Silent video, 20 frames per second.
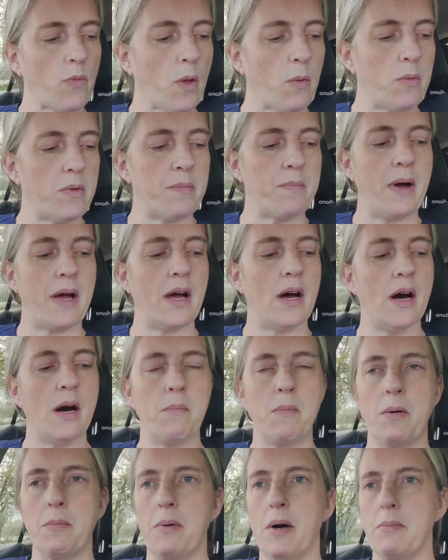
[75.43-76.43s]
with my
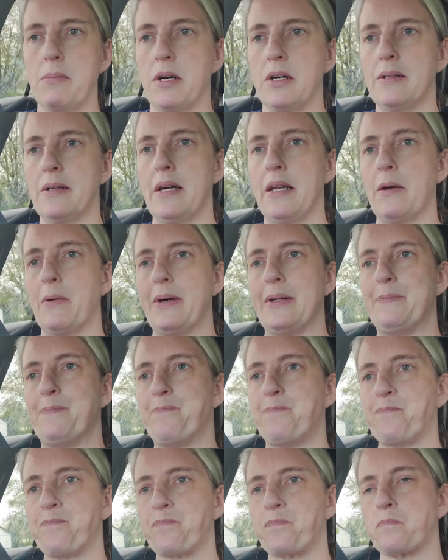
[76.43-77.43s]
hubba bubba. Anyway,
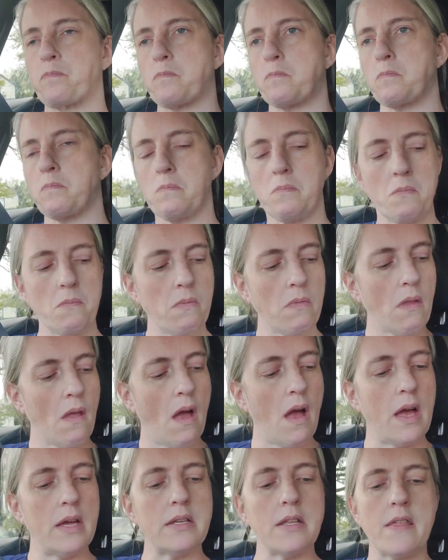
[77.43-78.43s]

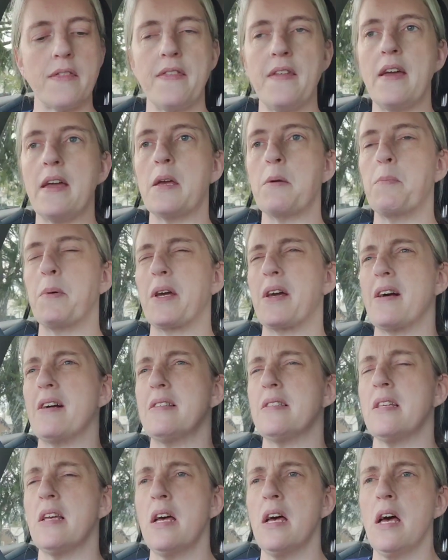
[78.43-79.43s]
I had to think
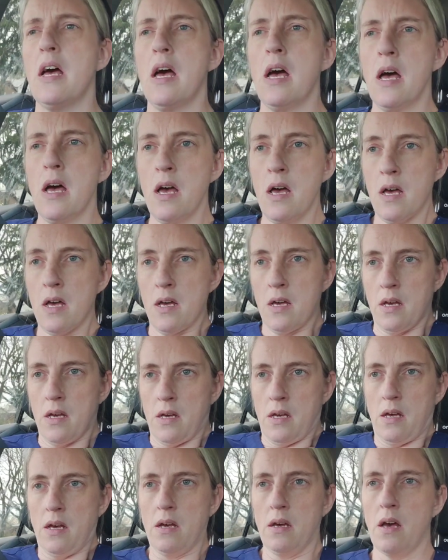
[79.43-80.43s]
because
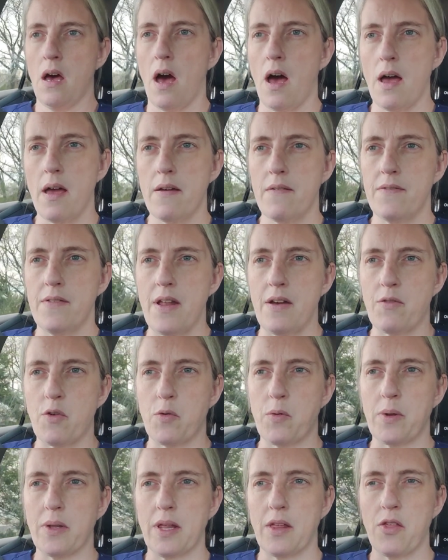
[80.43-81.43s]
I have never
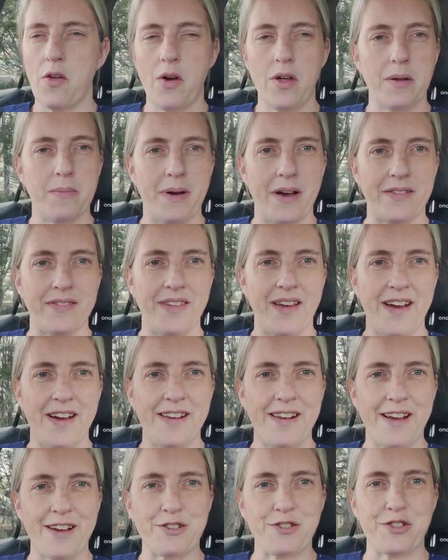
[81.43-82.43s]
really thought about
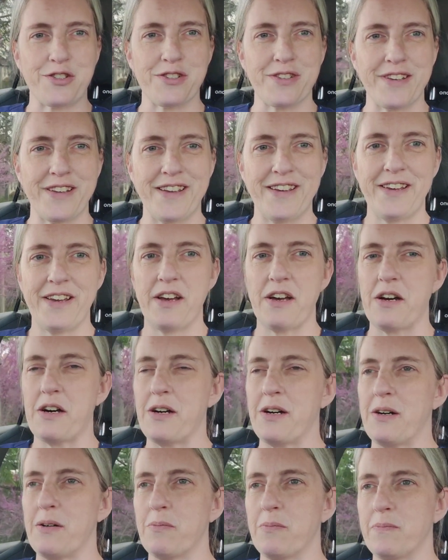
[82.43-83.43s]
that, actually.
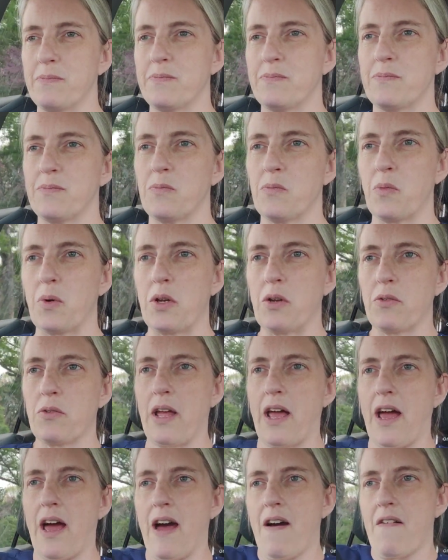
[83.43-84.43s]
We
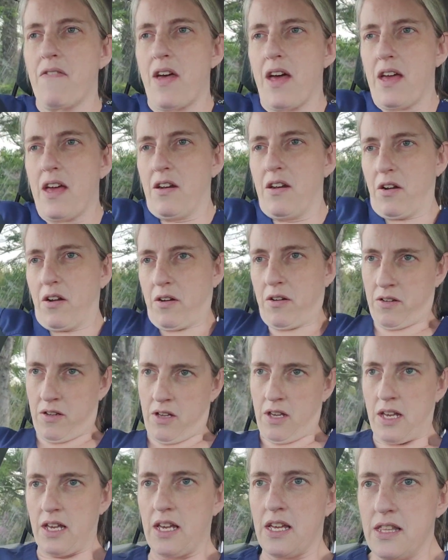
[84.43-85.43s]
don't have that
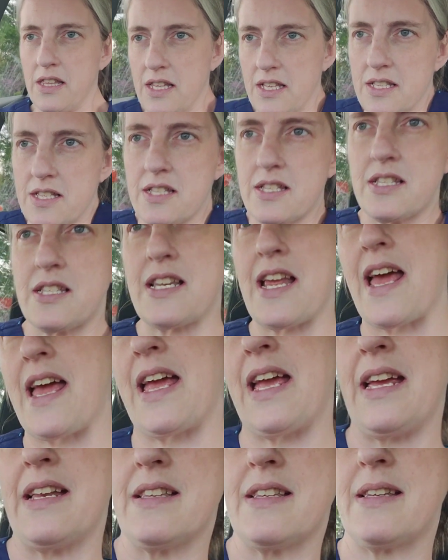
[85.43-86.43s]
in this
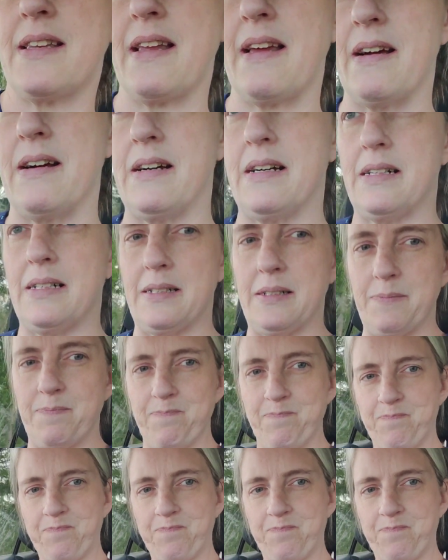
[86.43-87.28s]
state. I